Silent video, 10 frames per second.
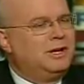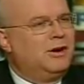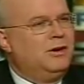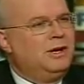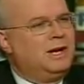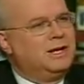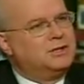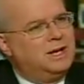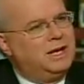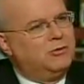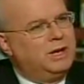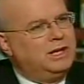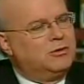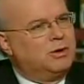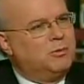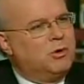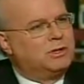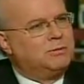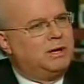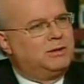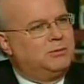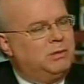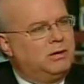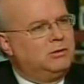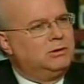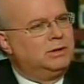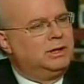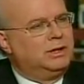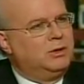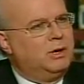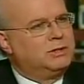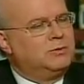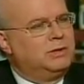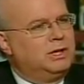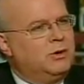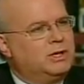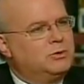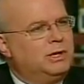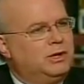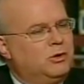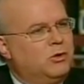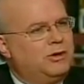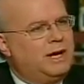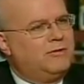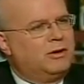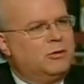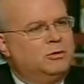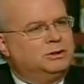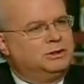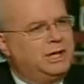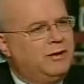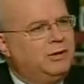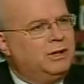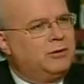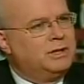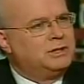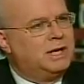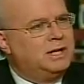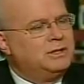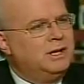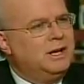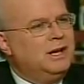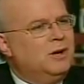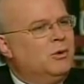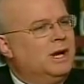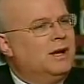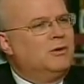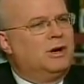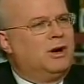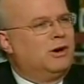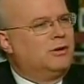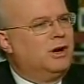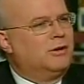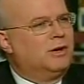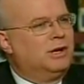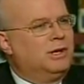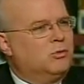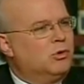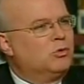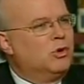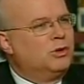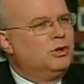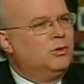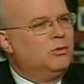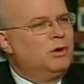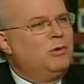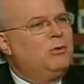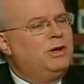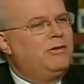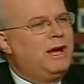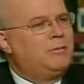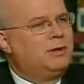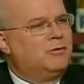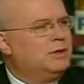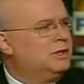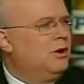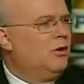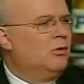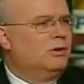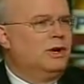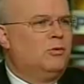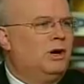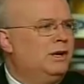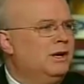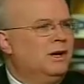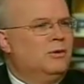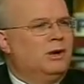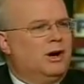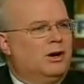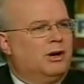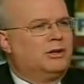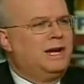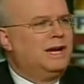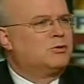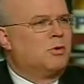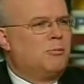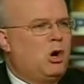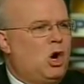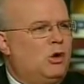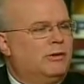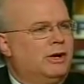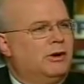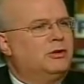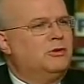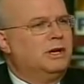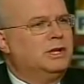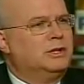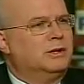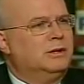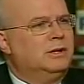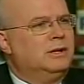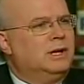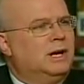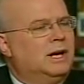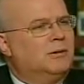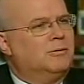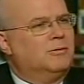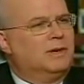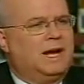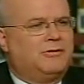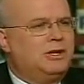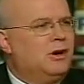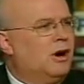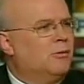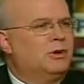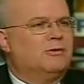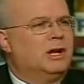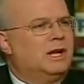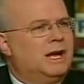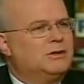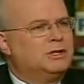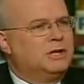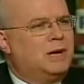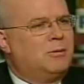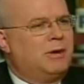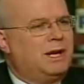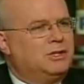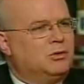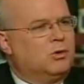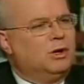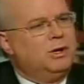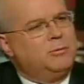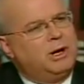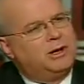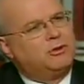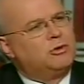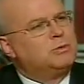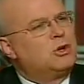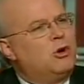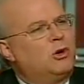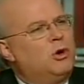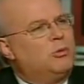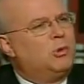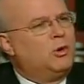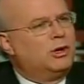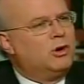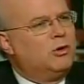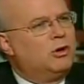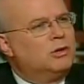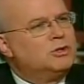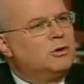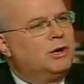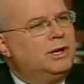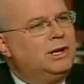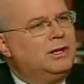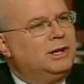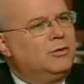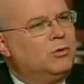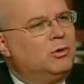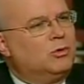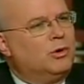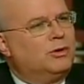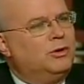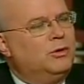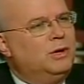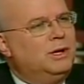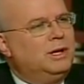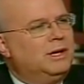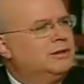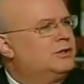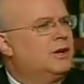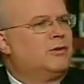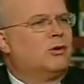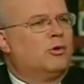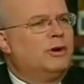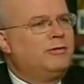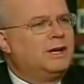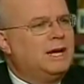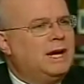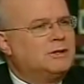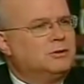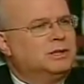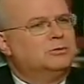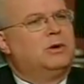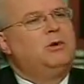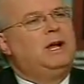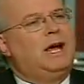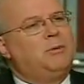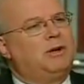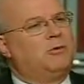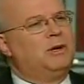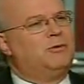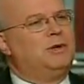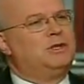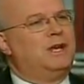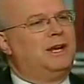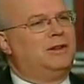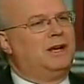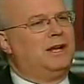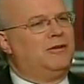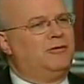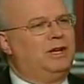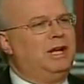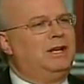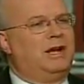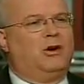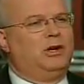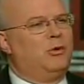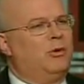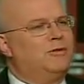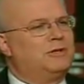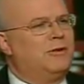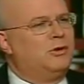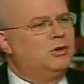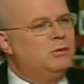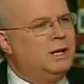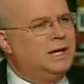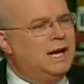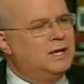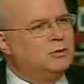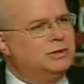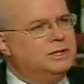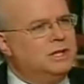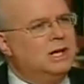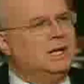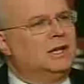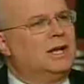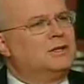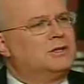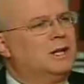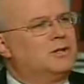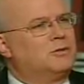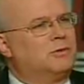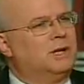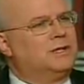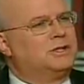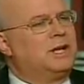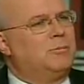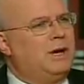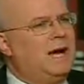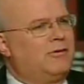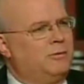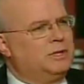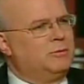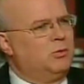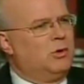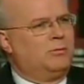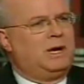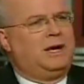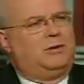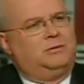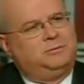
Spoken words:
there and saying, reading the report about the bungled U.S. when the U.S. went into North Africa, which is heavily criticized? We had in World War II. What would have happened if we'd said, oh, you know what? Our tanks were mauled there in Tunisia. FDR, you've done a lousy job of managing the war. American troops go ashore in Italy in World War II, suffer horrific casualties. What would have happened if we'd said at the end of D-Day, oh, you know what, we've suffered too many casualties. Let us step back from this important battle.